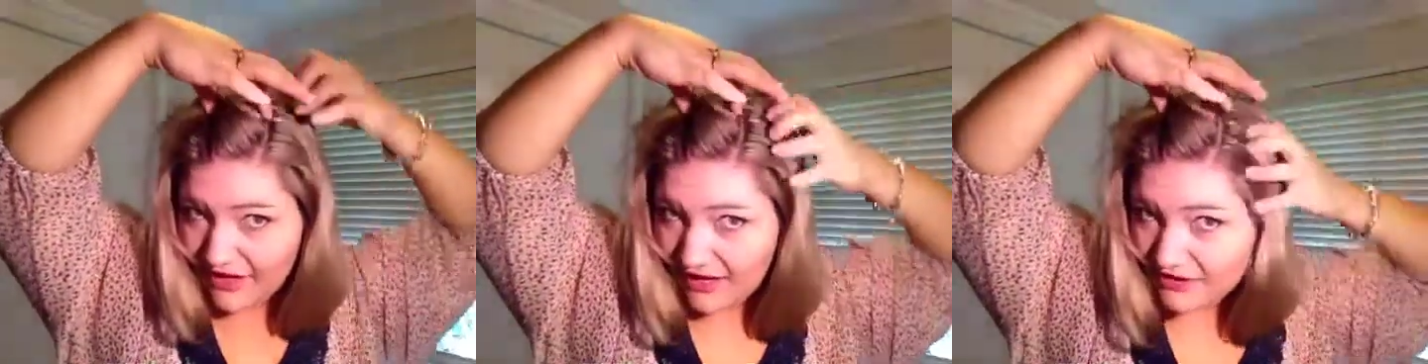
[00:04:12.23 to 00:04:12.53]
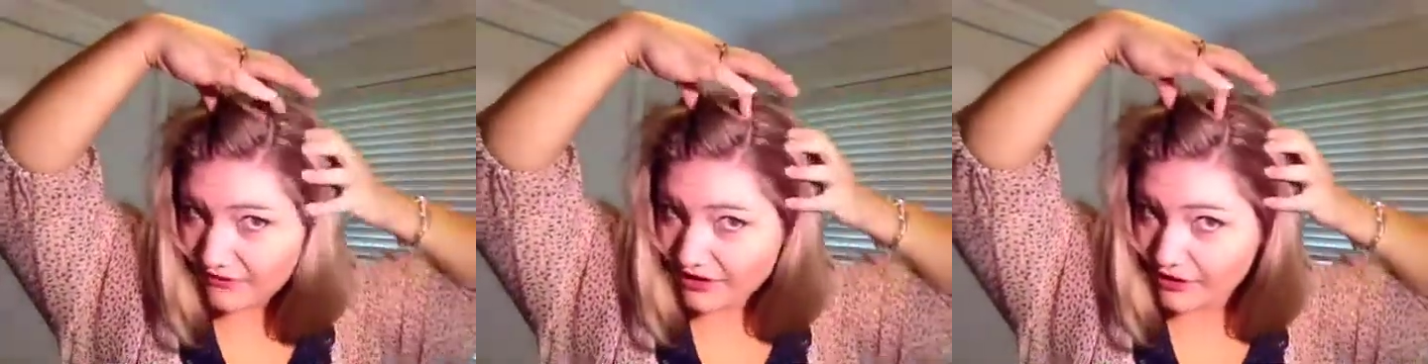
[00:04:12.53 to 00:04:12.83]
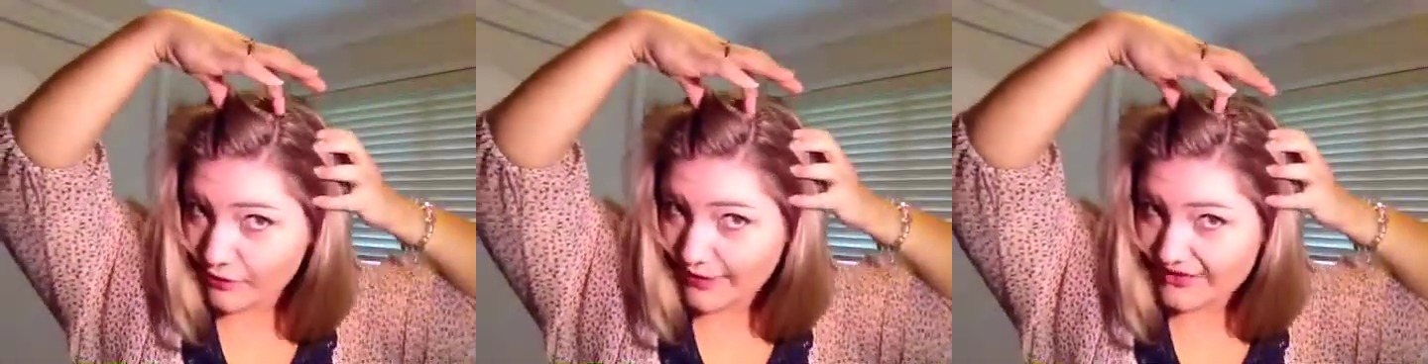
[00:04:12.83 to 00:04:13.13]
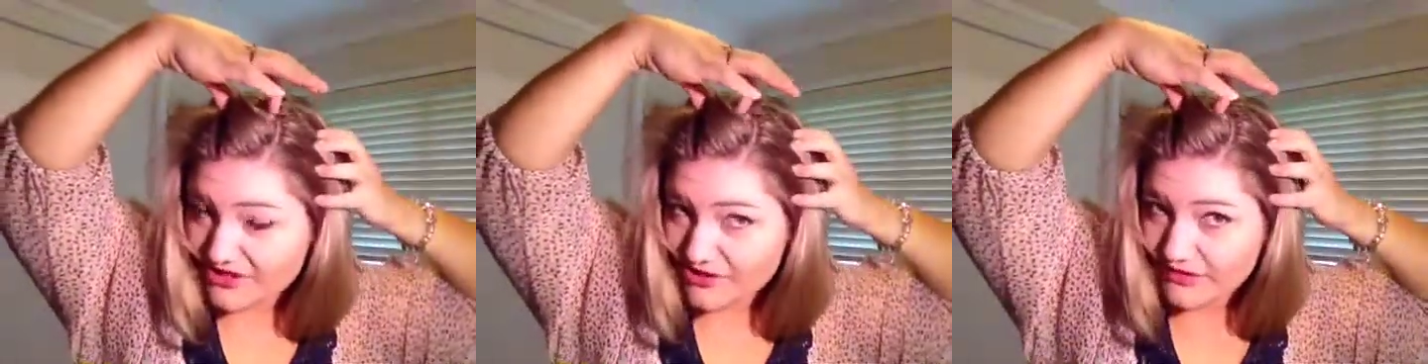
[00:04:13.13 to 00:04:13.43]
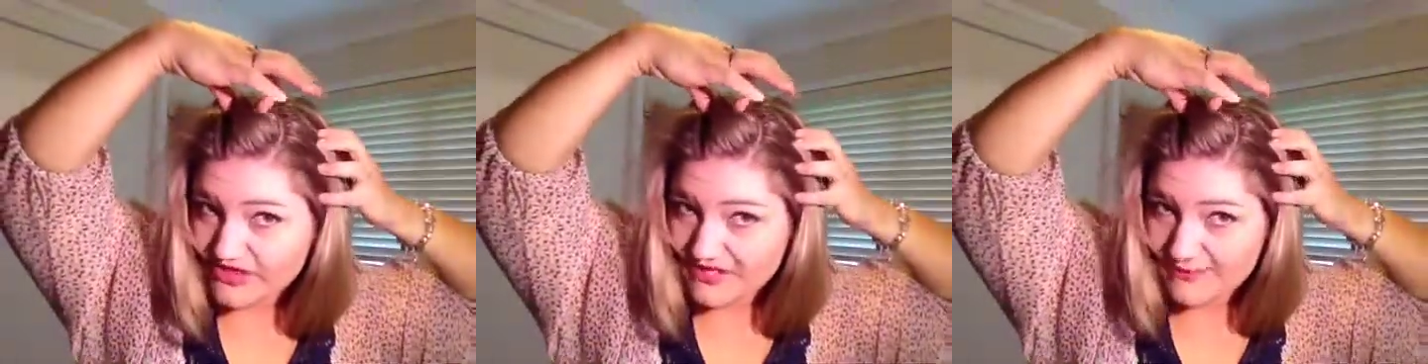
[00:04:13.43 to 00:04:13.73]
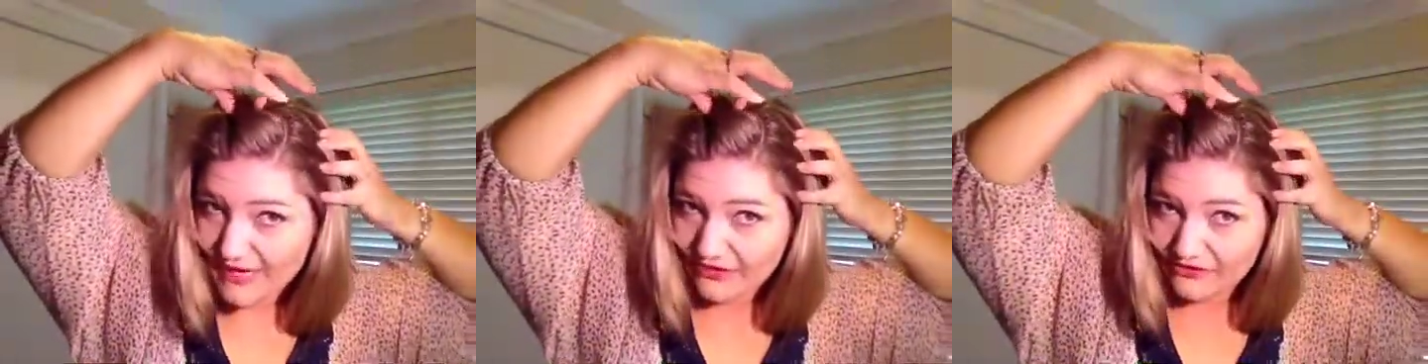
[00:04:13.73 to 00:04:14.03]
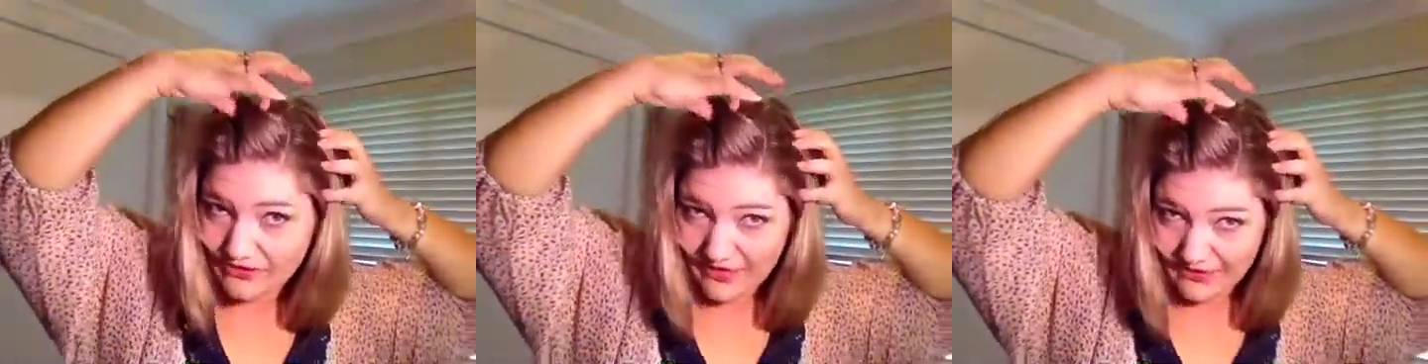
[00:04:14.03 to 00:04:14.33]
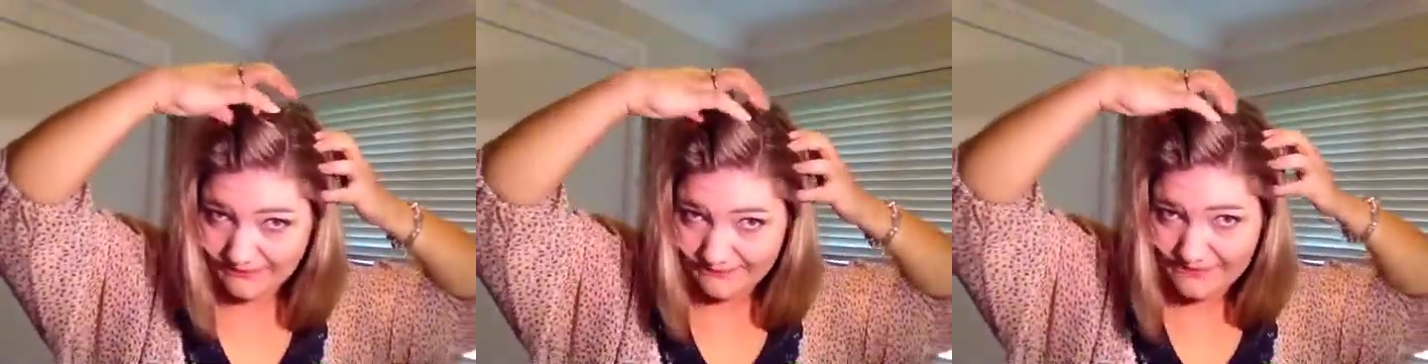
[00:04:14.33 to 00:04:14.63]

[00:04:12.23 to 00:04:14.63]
and you want to go about 2 inches back on your head,